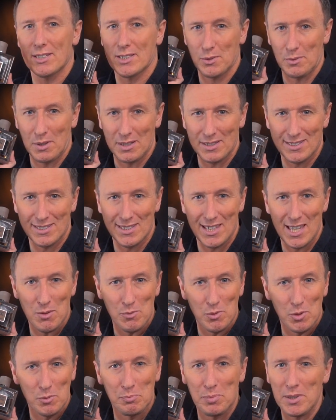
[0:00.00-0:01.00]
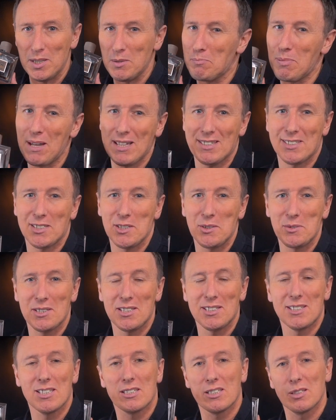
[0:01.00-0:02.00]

so I'd say it would be best suited to